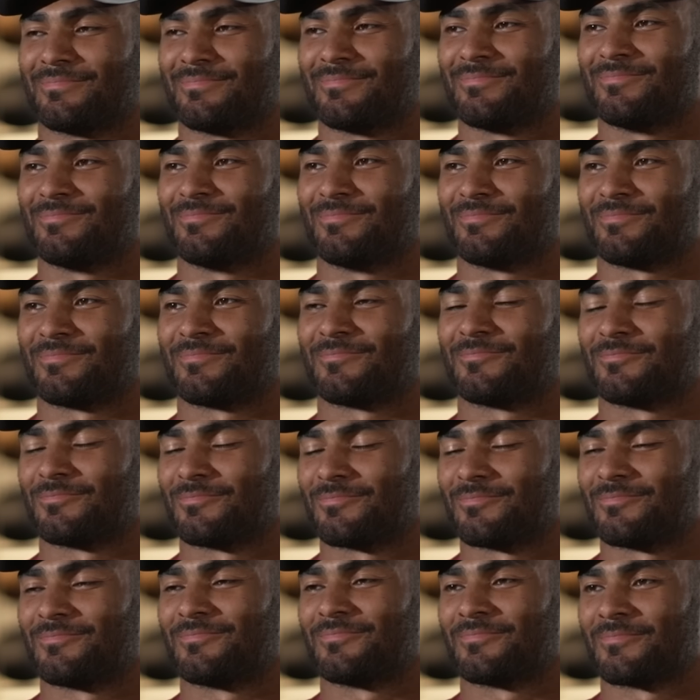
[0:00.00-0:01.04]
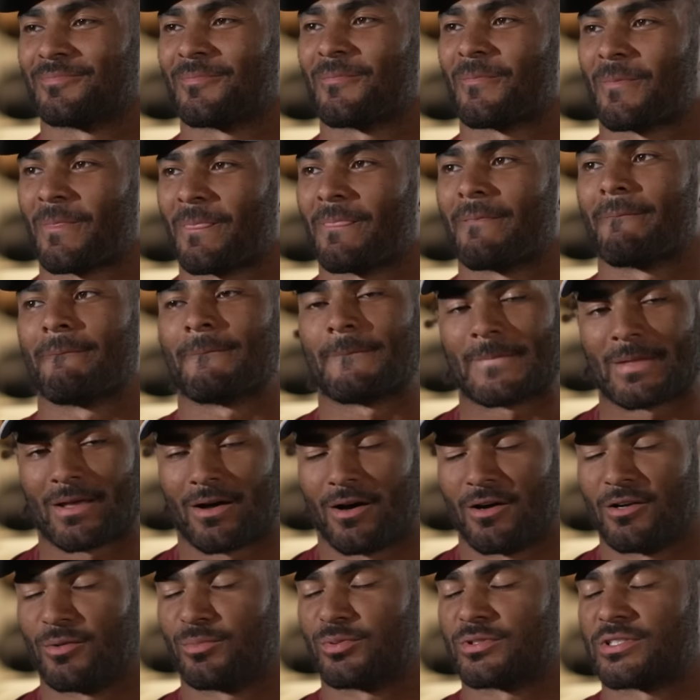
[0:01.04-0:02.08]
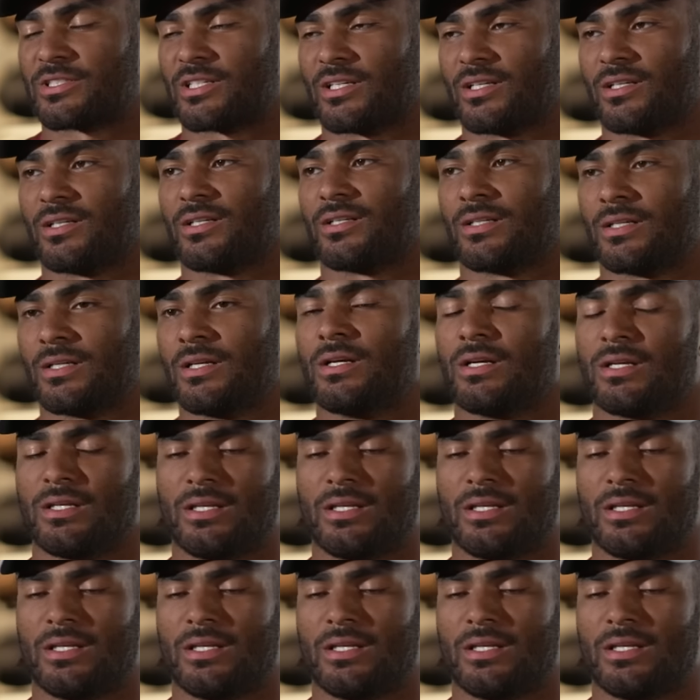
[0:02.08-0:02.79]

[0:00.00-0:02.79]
but mm-hmm. you have much better idea now. And 100%. yeah.